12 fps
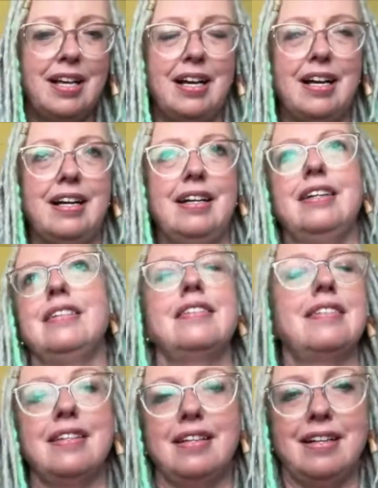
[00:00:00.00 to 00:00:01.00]

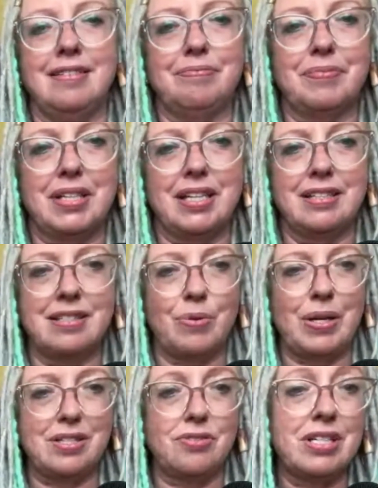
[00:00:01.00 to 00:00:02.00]
and um, it's
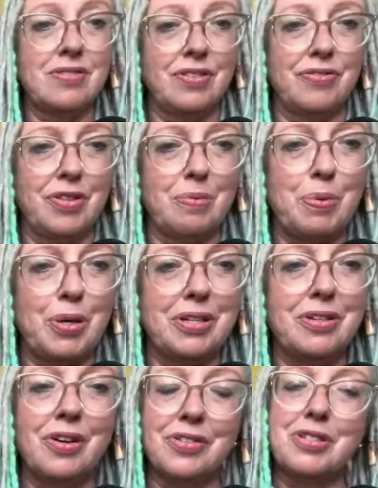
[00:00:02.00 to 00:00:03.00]
quite stressful for the body
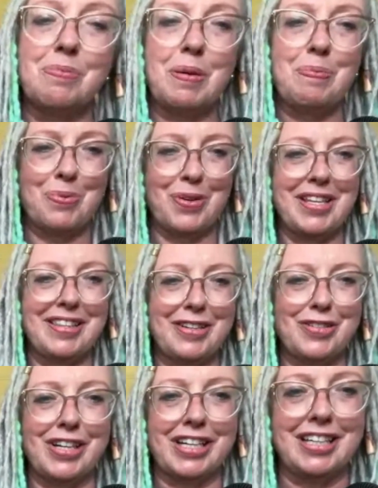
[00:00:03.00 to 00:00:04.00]
not to be breathing
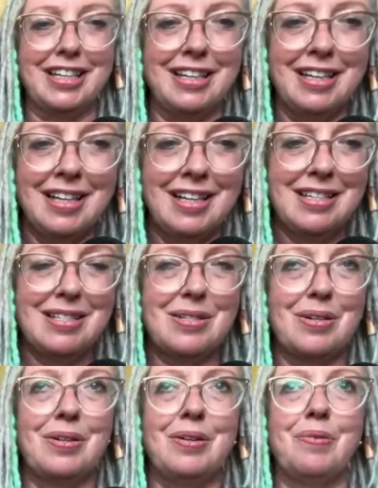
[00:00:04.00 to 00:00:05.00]
correctly.
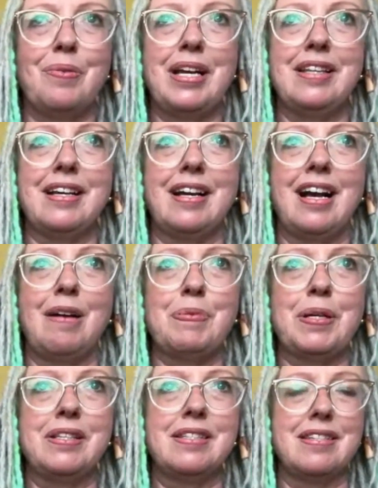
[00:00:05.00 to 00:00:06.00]
So when that
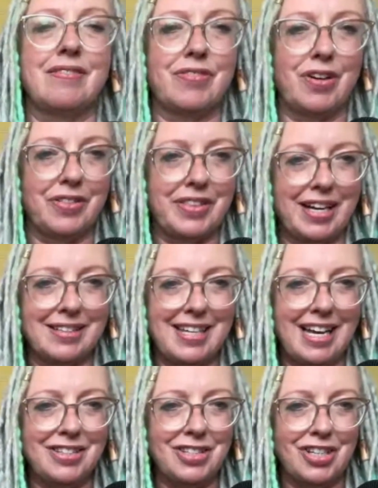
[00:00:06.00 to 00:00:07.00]
happens, you've got that
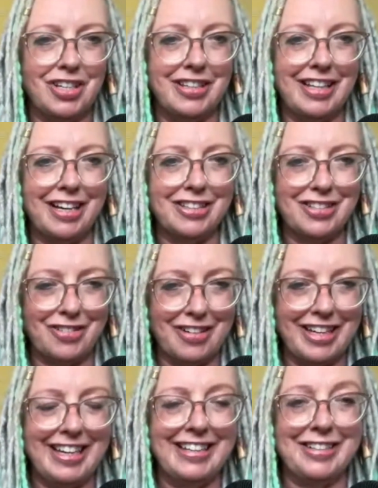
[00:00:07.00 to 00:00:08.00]
tension that's
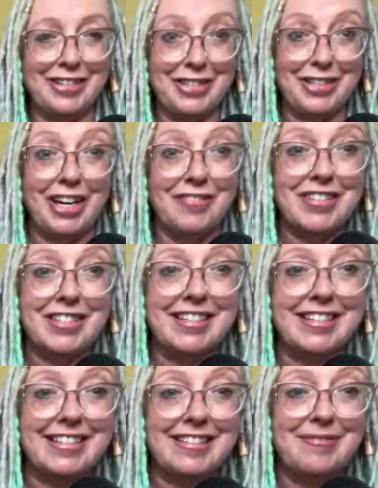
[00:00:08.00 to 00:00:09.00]
created because the nervous
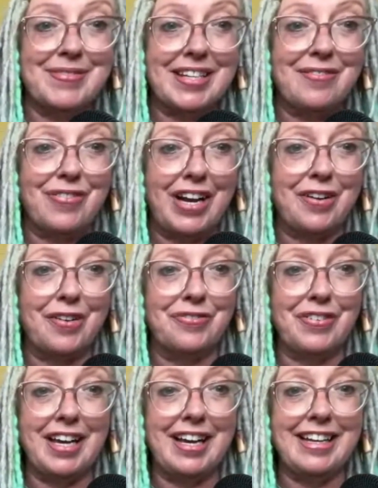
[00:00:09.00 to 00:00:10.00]
system's in fight or
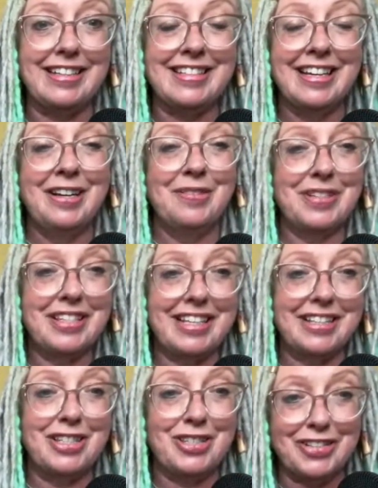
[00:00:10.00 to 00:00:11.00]
flight, which
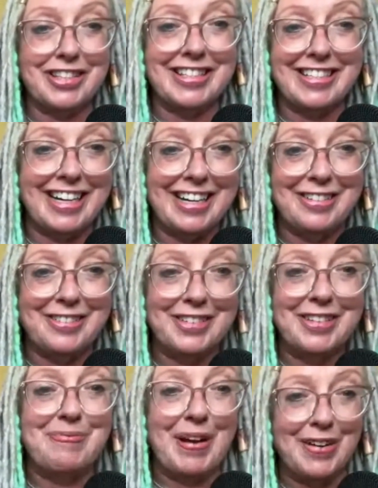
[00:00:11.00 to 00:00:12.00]
then shuts
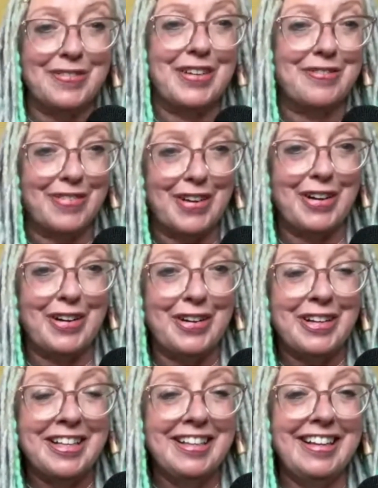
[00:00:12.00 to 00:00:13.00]
down the pelvic
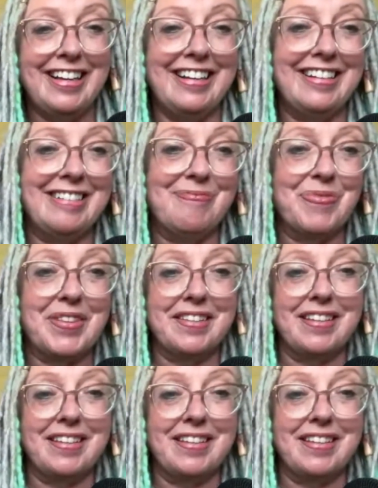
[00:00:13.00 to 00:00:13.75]
floor. Um,